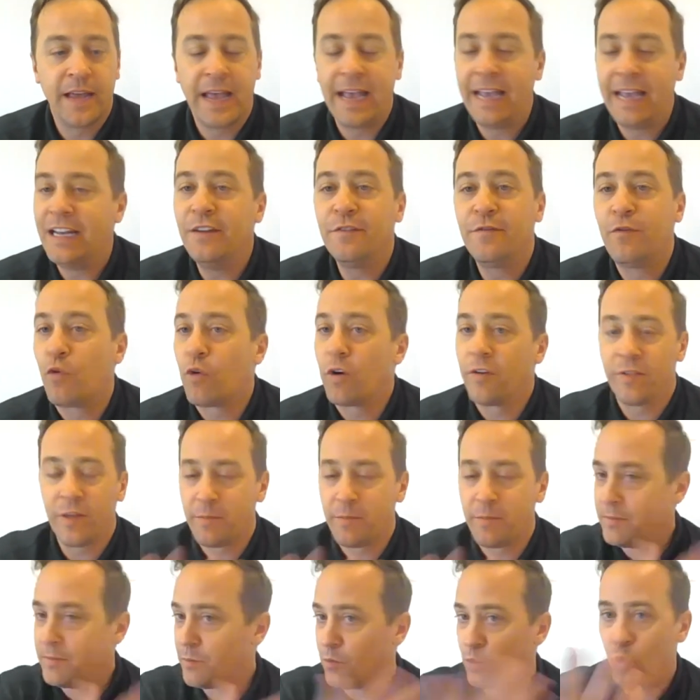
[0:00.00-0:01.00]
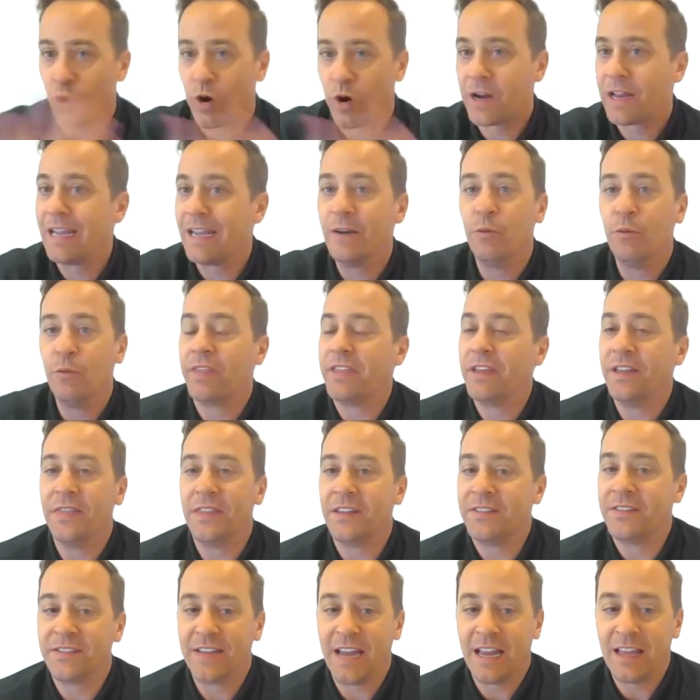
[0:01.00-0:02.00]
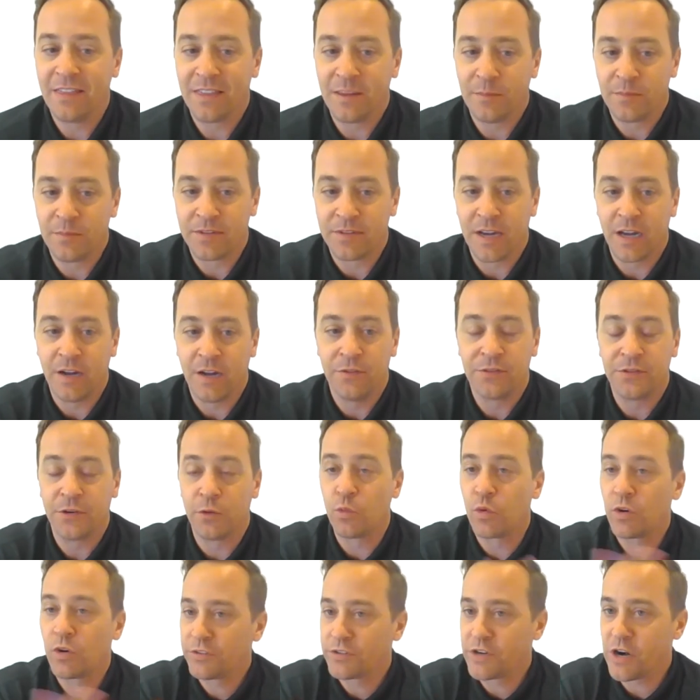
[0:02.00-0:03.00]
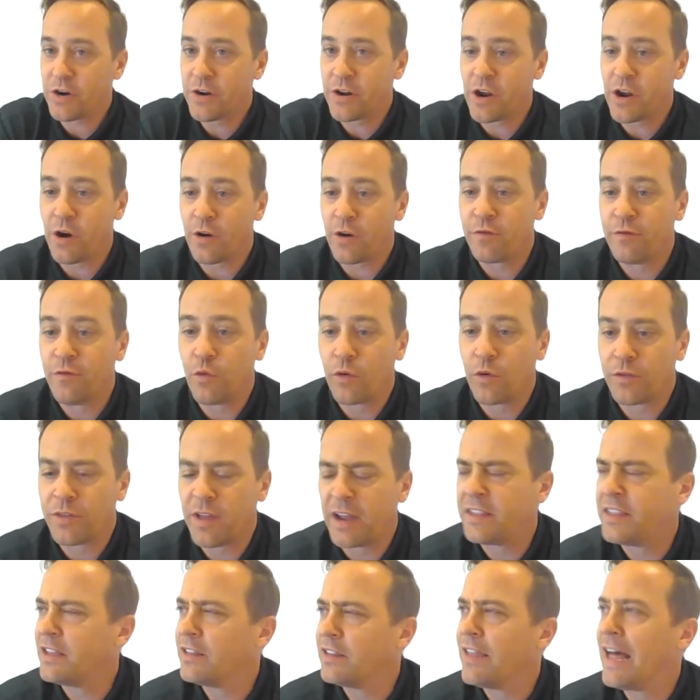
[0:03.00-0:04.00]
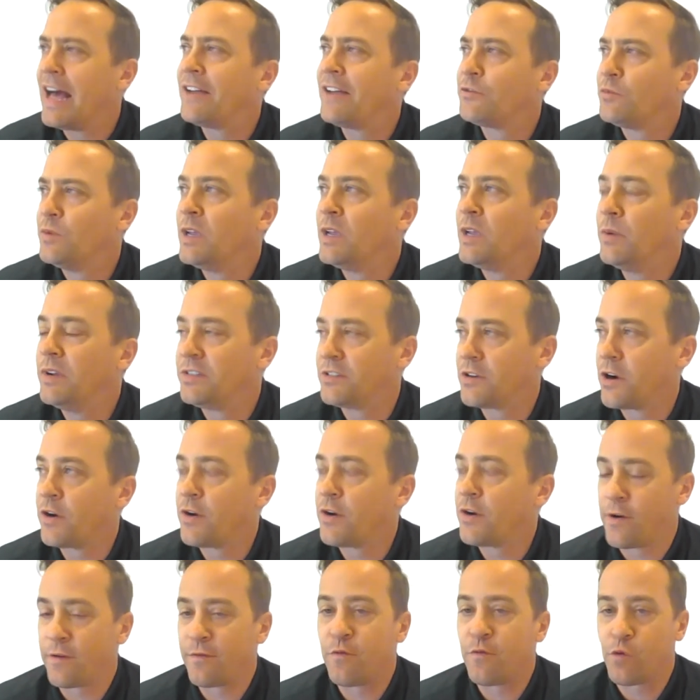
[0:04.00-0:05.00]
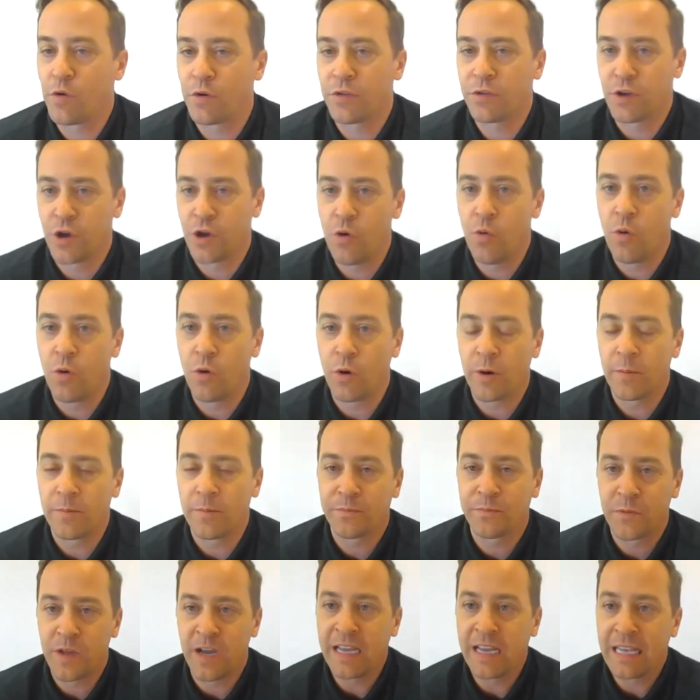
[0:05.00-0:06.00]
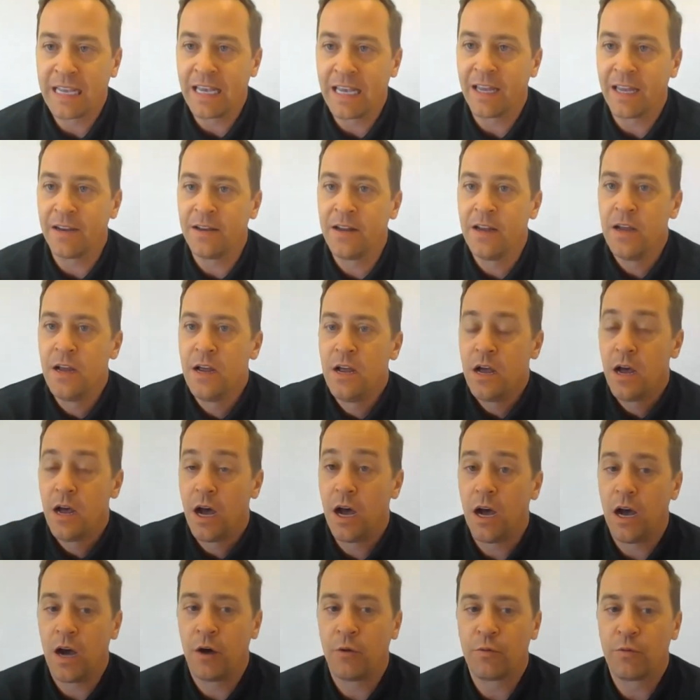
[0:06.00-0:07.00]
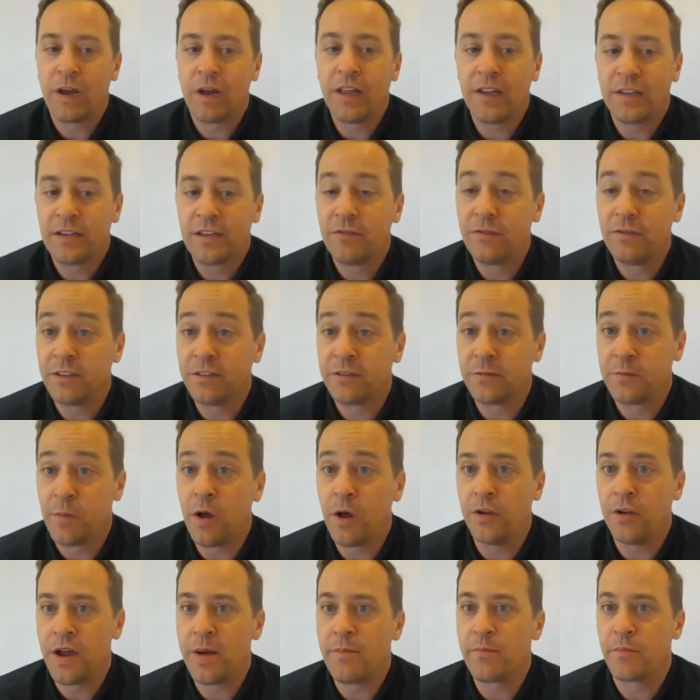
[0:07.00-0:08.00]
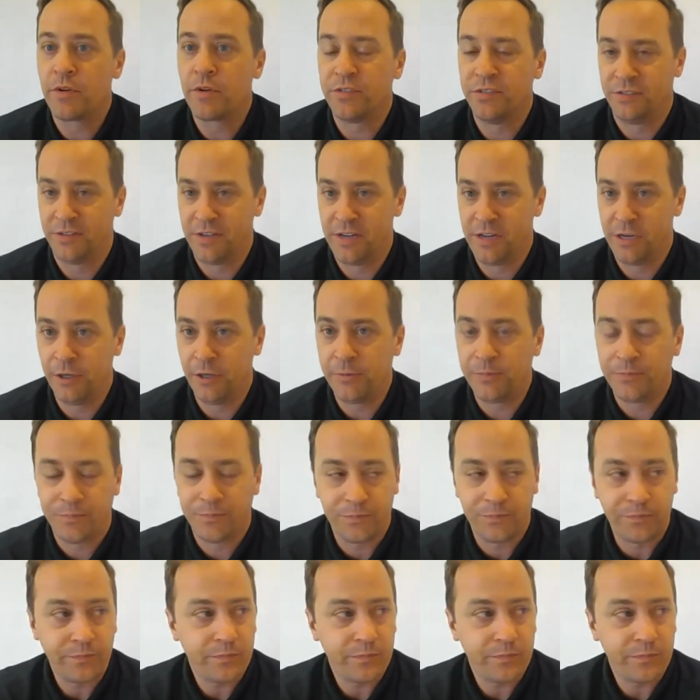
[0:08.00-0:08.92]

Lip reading: 84 of them work within the state themselves. So we're starting our fourth, I think last week we started our fourth cohort. Again, a relatively small number still.